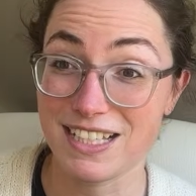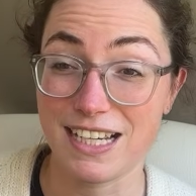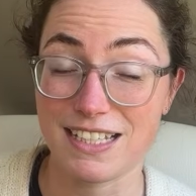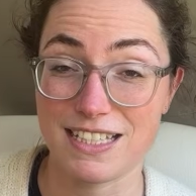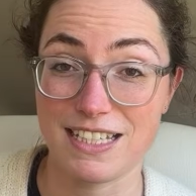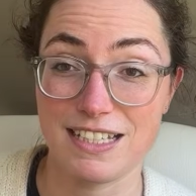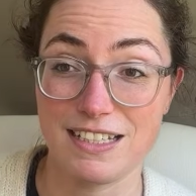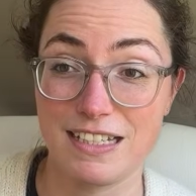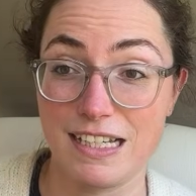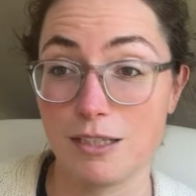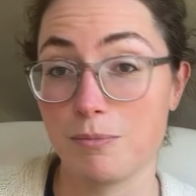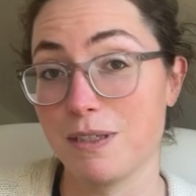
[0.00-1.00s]
That's an indie
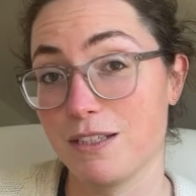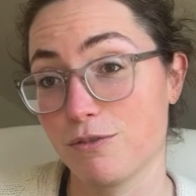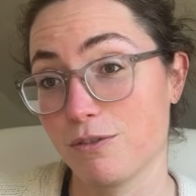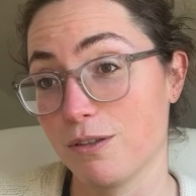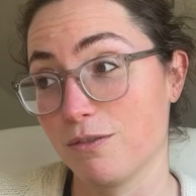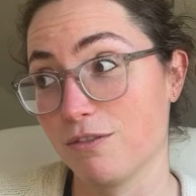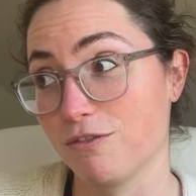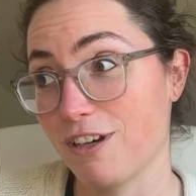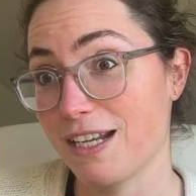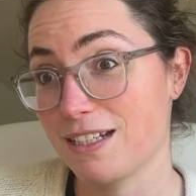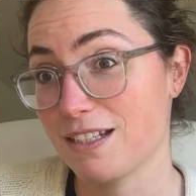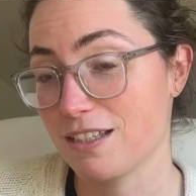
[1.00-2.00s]
dyer based in
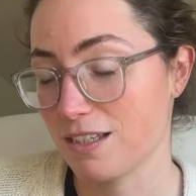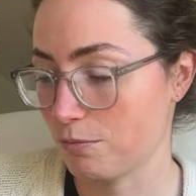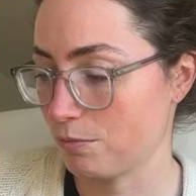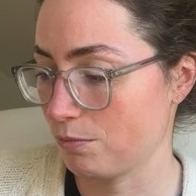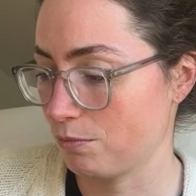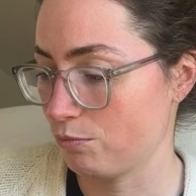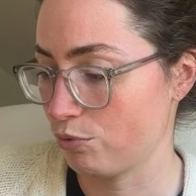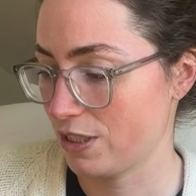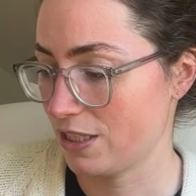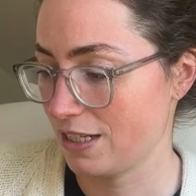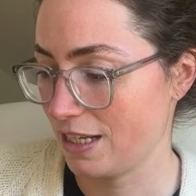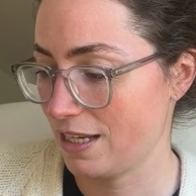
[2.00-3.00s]
France, in
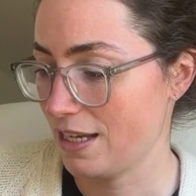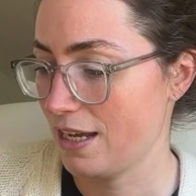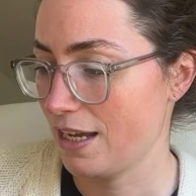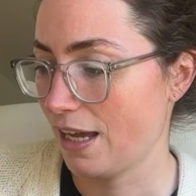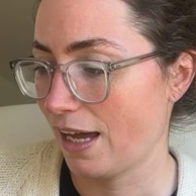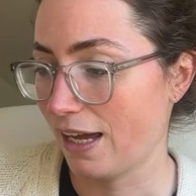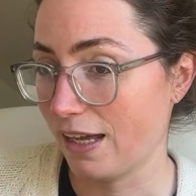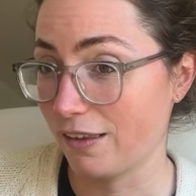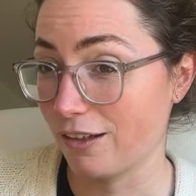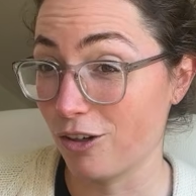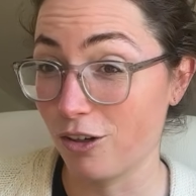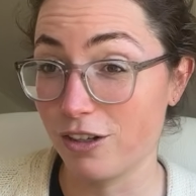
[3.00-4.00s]
Brittany,
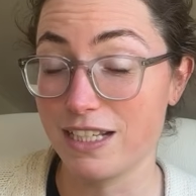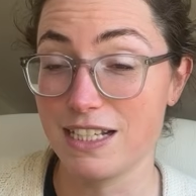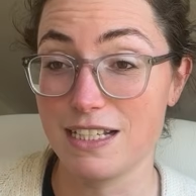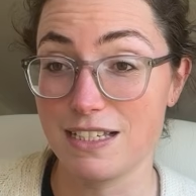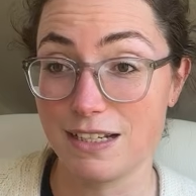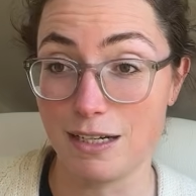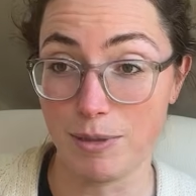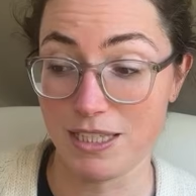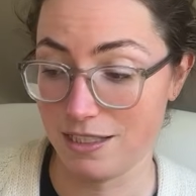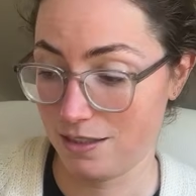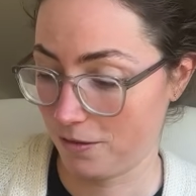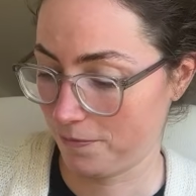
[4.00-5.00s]
and the colour is
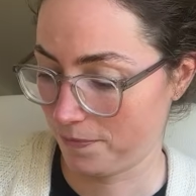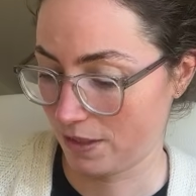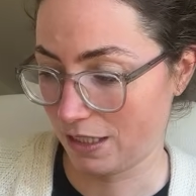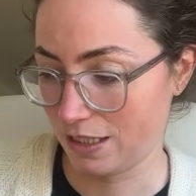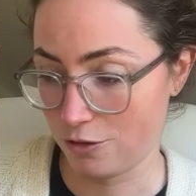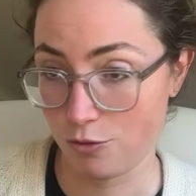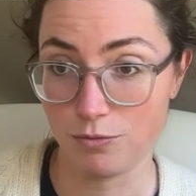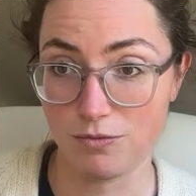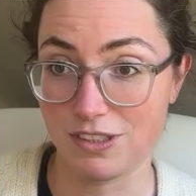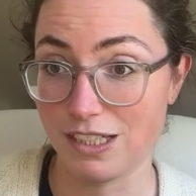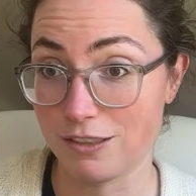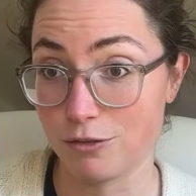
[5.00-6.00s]
Clématite. It's all
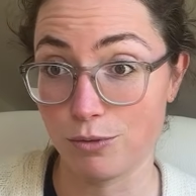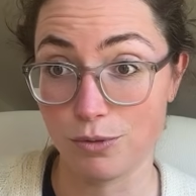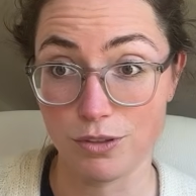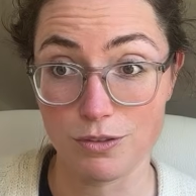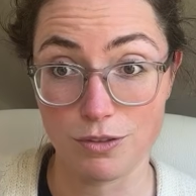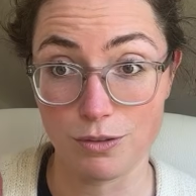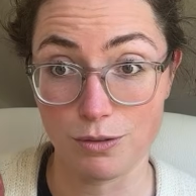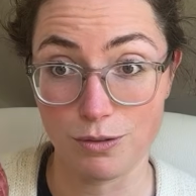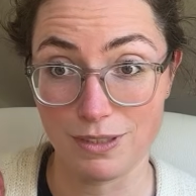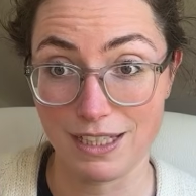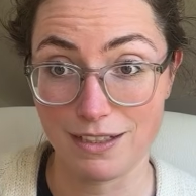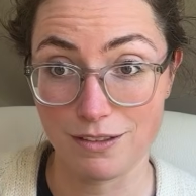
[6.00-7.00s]
dyed to order, so
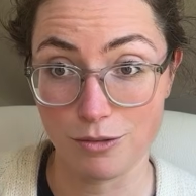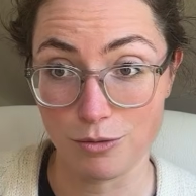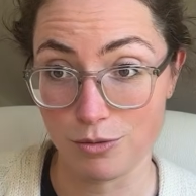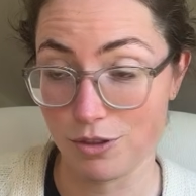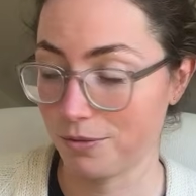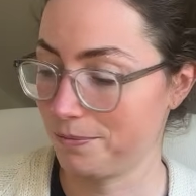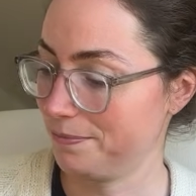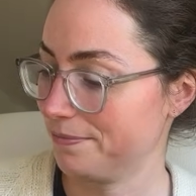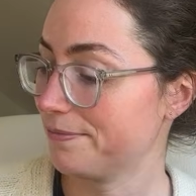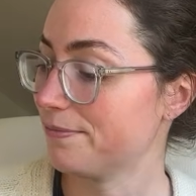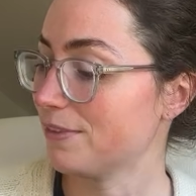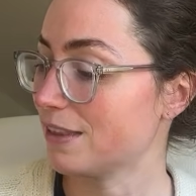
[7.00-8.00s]
you can order
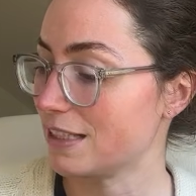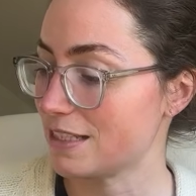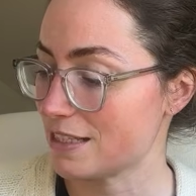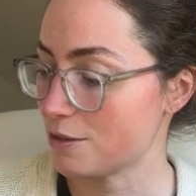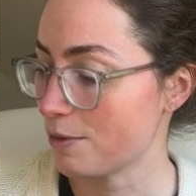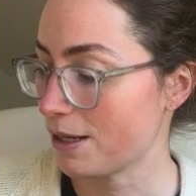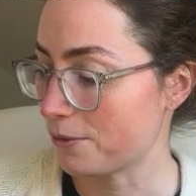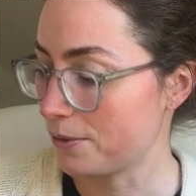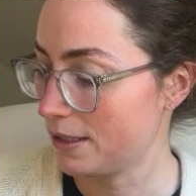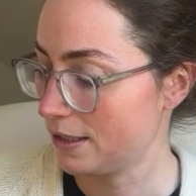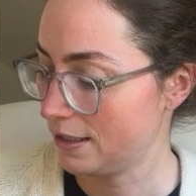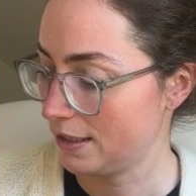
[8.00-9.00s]
this as well.
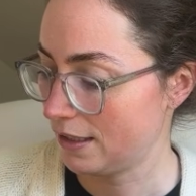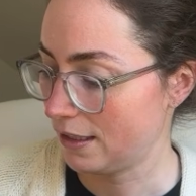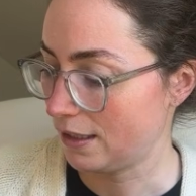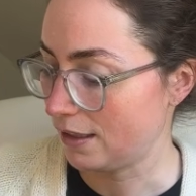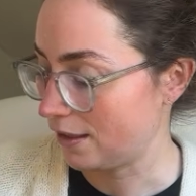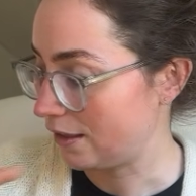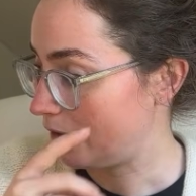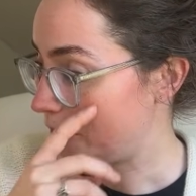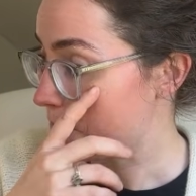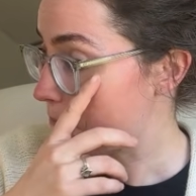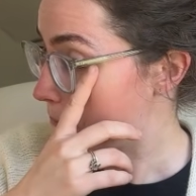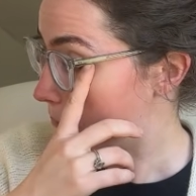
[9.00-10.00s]
I
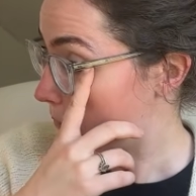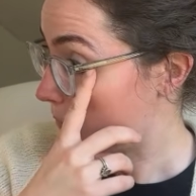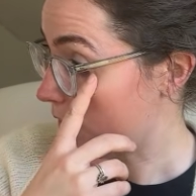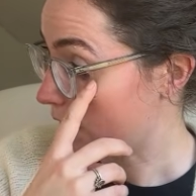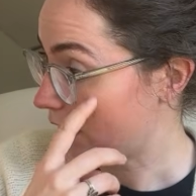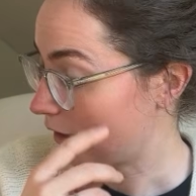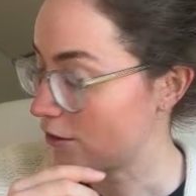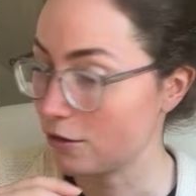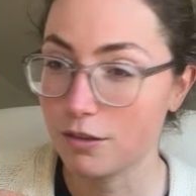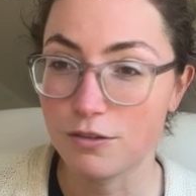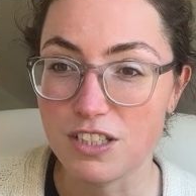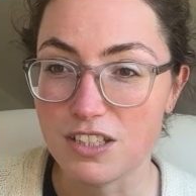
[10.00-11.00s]
don't
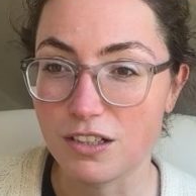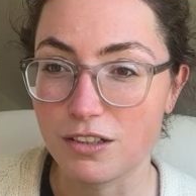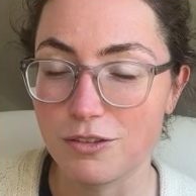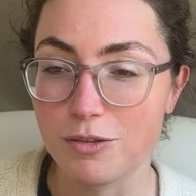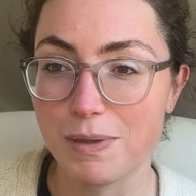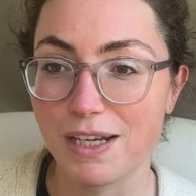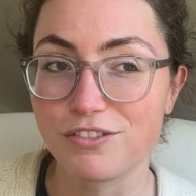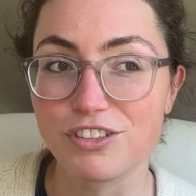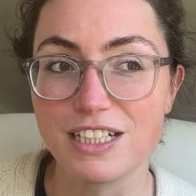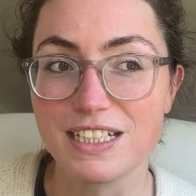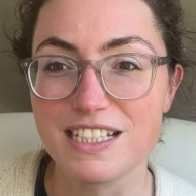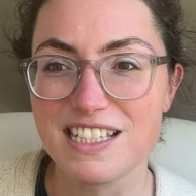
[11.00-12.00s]
know if she's going to do a Black
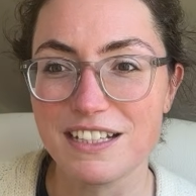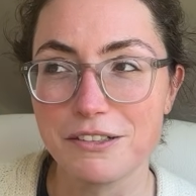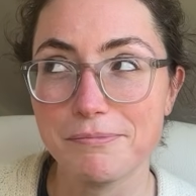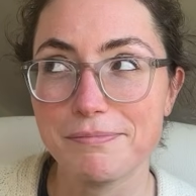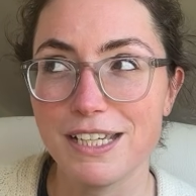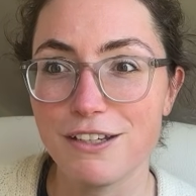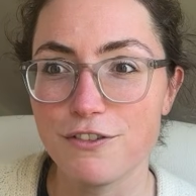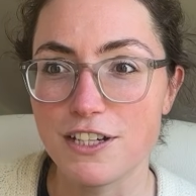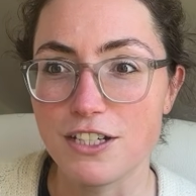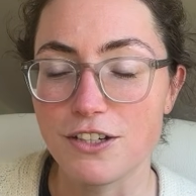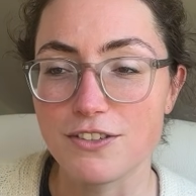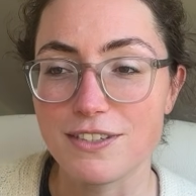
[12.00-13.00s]
Friday sale. If
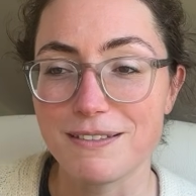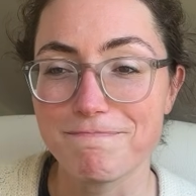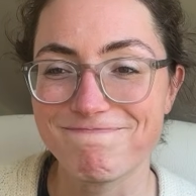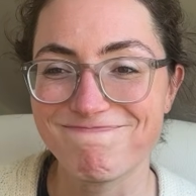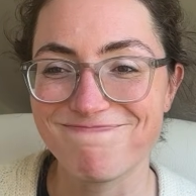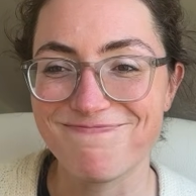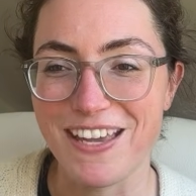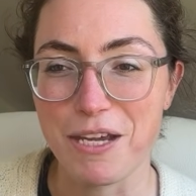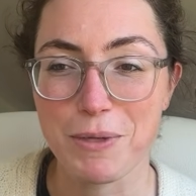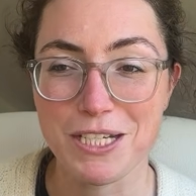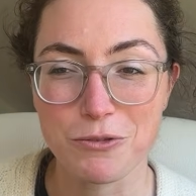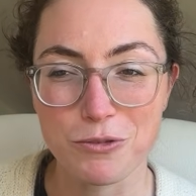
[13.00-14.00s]
she does,
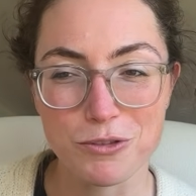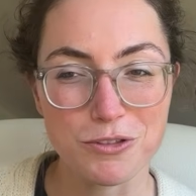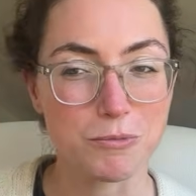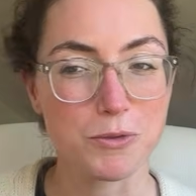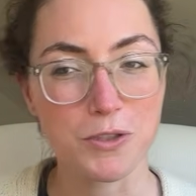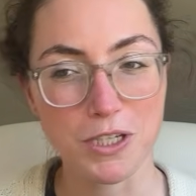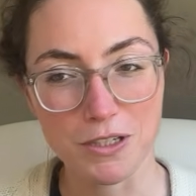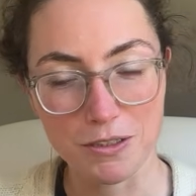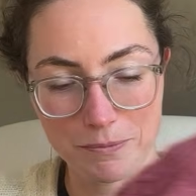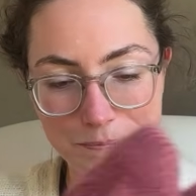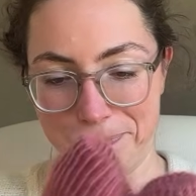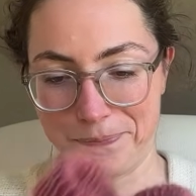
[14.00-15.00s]
I might order some more yarn.